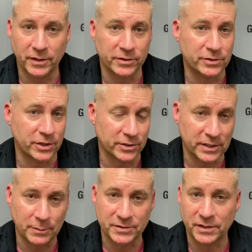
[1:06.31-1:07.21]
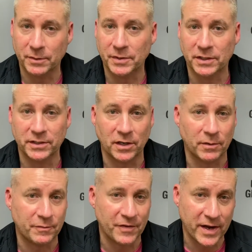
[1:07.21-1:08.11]
our cheer team was in the building, our
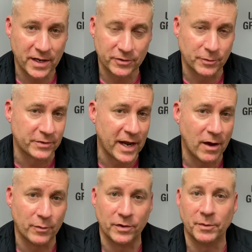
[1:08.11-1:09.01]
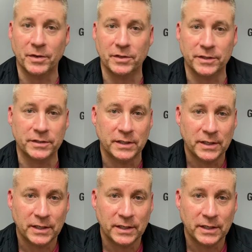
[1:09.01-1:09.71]
fans from town were in the building.